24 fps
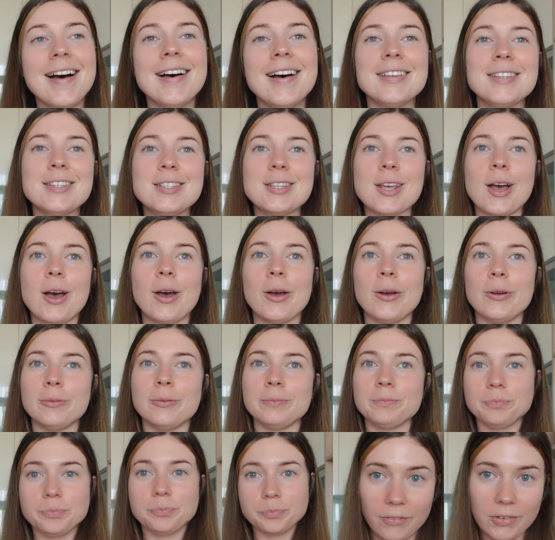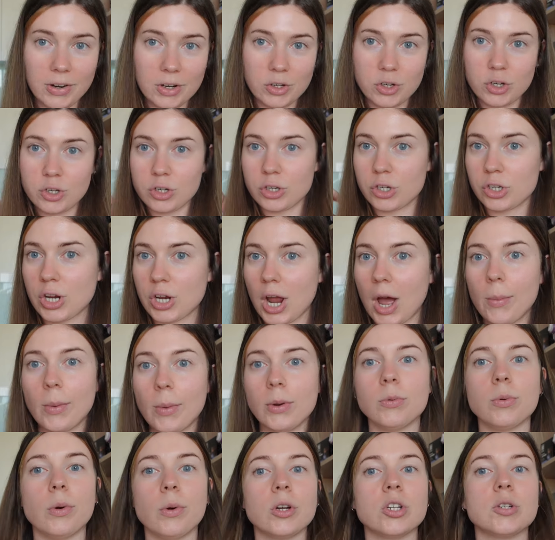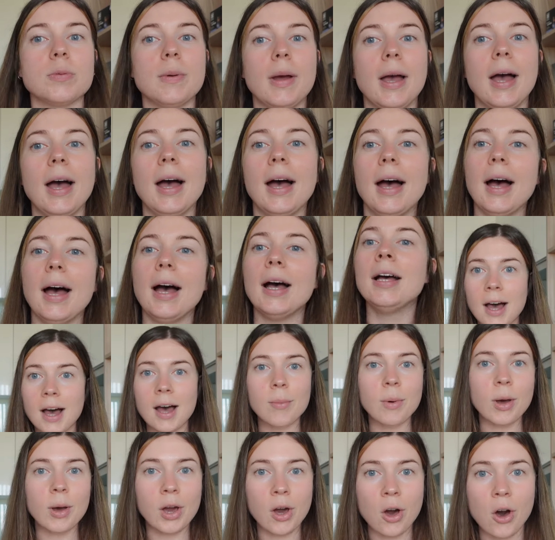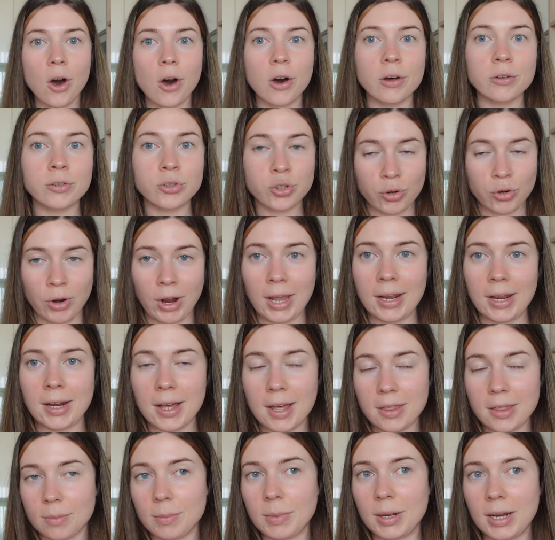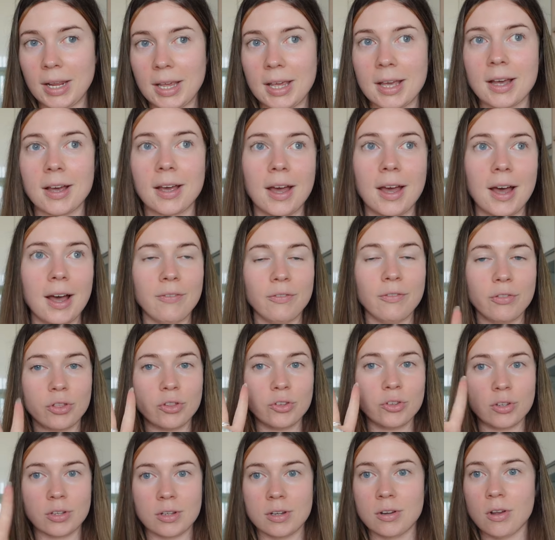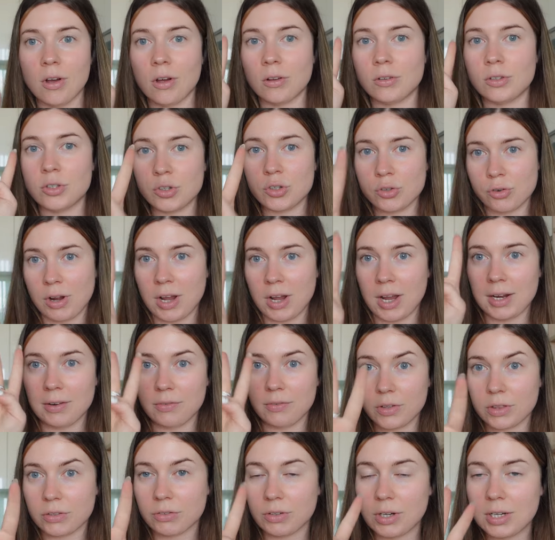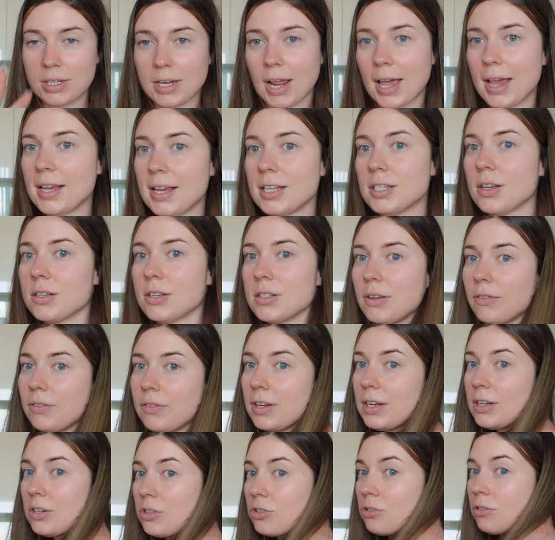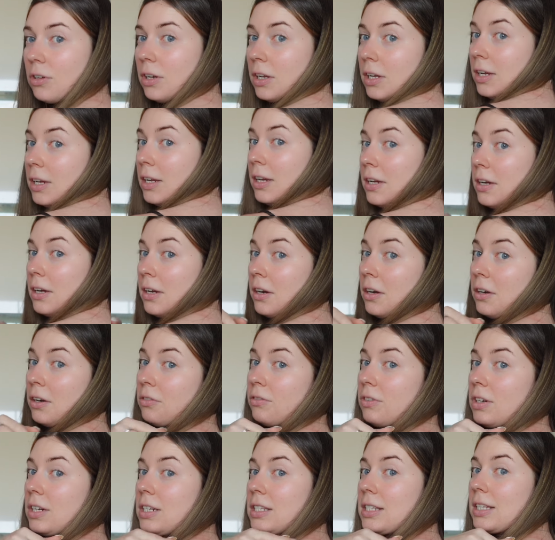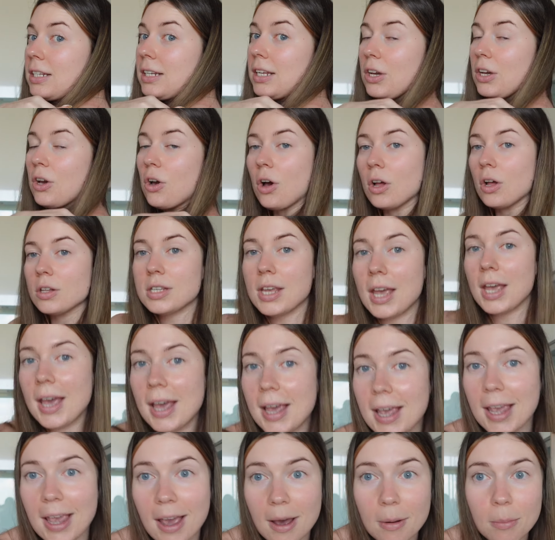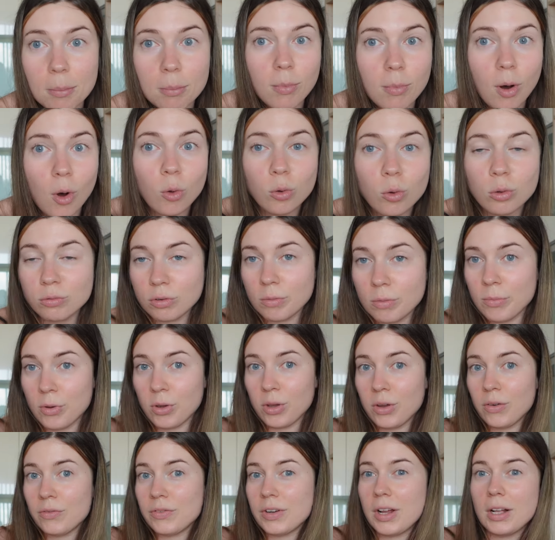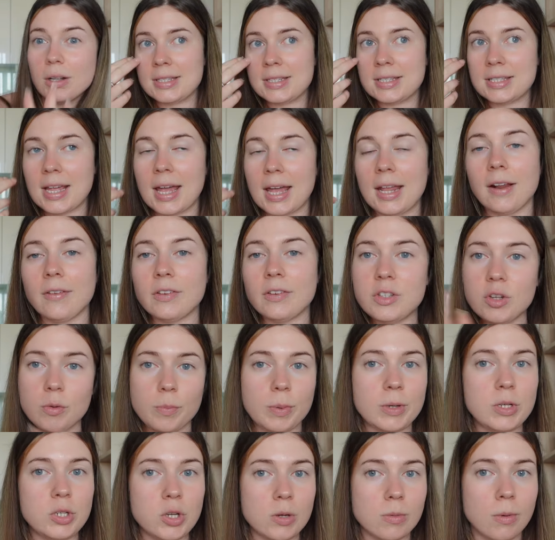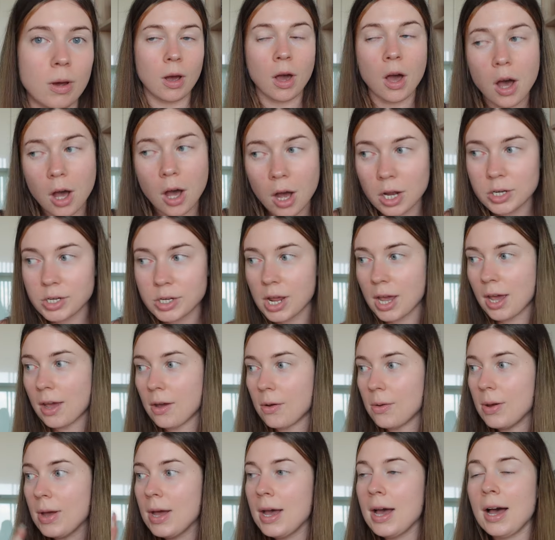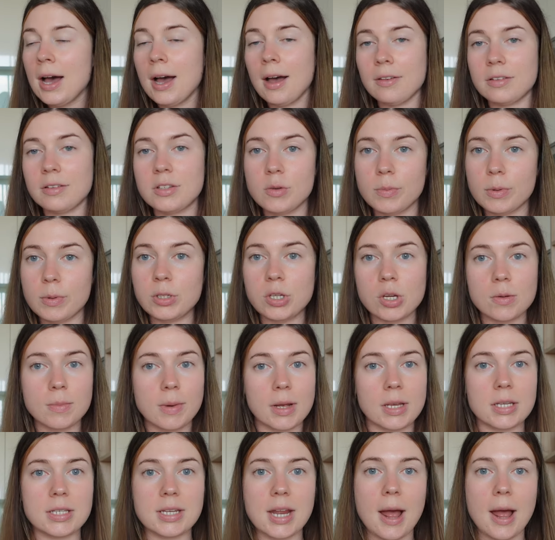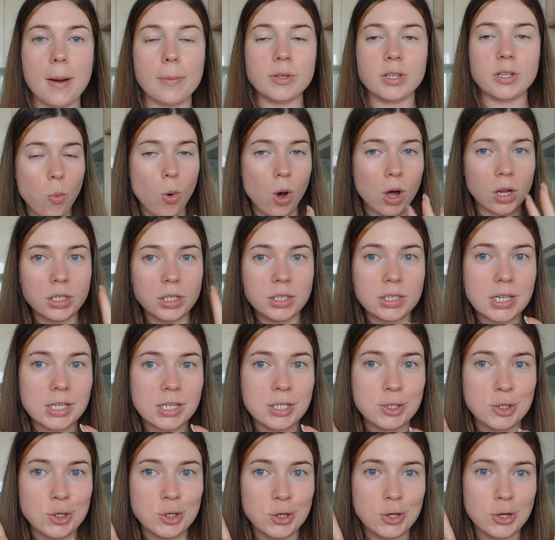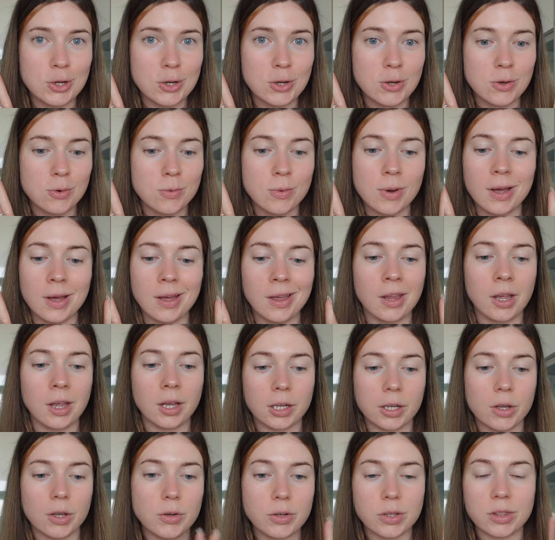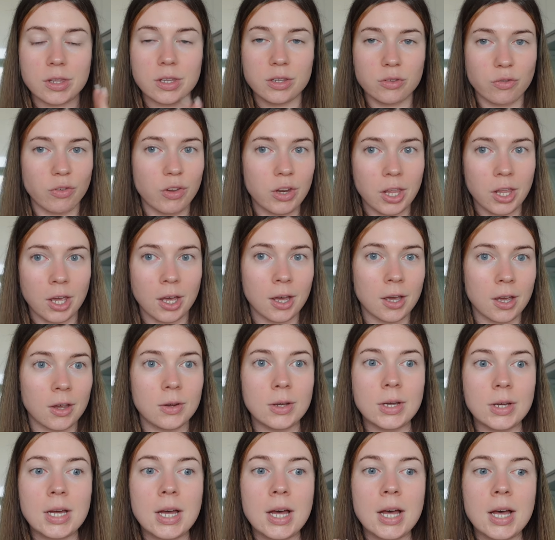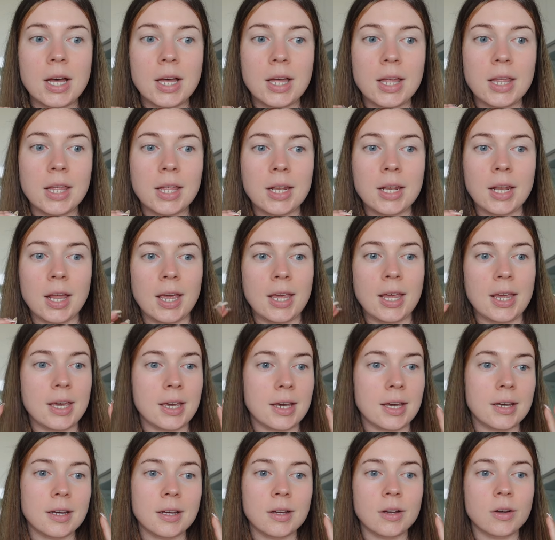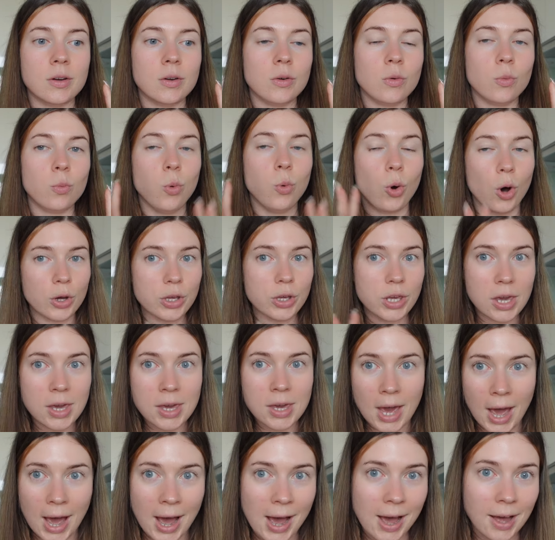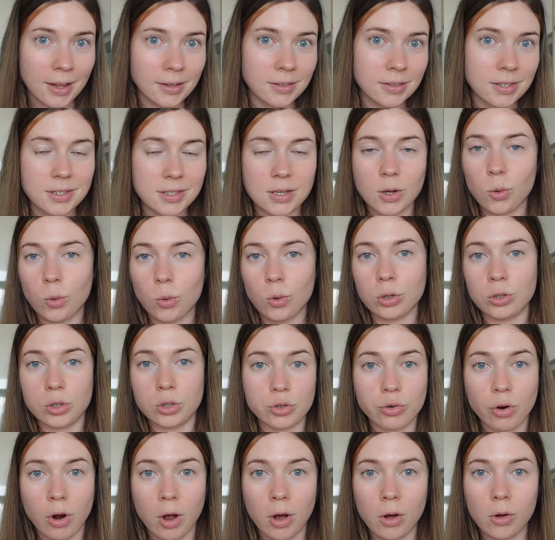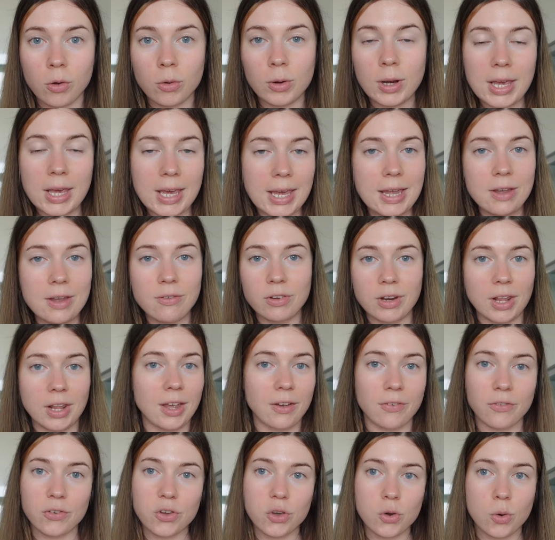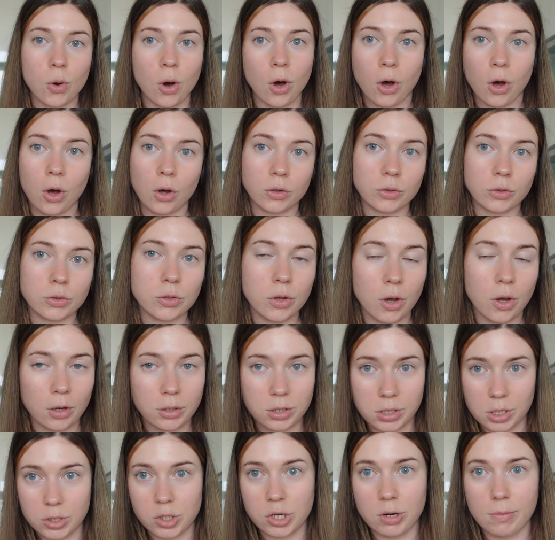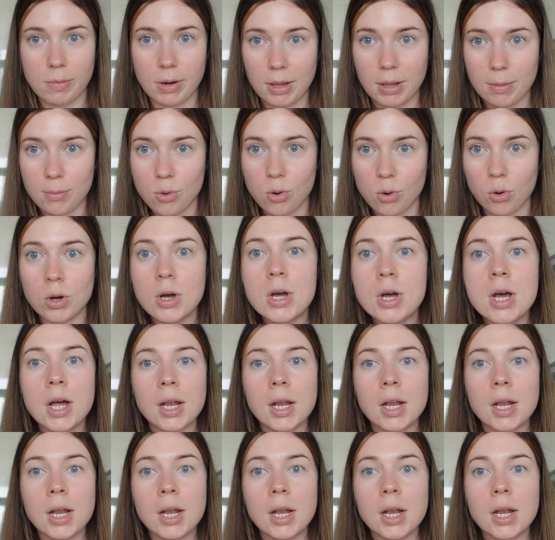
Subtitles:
So I literally just showered, washed my hair. I can't train at the minute. I have to not train for 3 days because I've literally recently got a mole removed. Instead, I've still been doing cardio, I've still been doing my steps. I wanted to include in this video like what you can still control even if you can't go to the gym anymore.